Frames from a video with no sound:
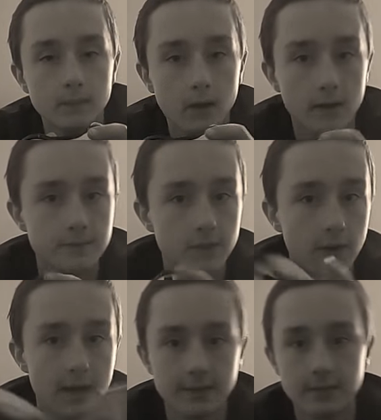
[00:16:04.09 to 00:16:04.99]
Alright, so
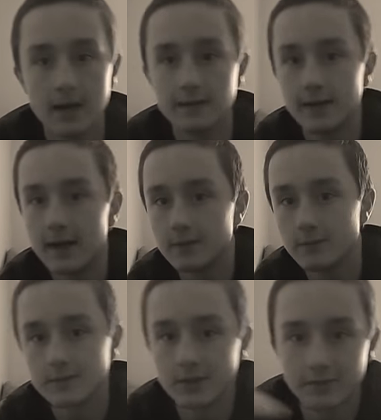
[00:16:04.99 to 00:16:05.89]
I had to
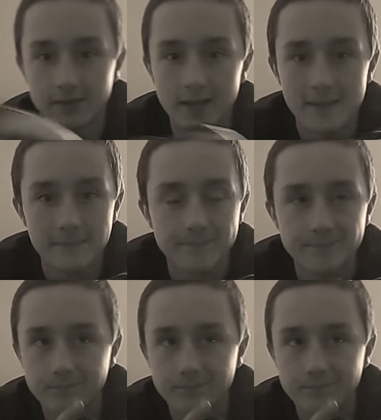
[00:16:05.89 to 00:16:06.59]
restart the game.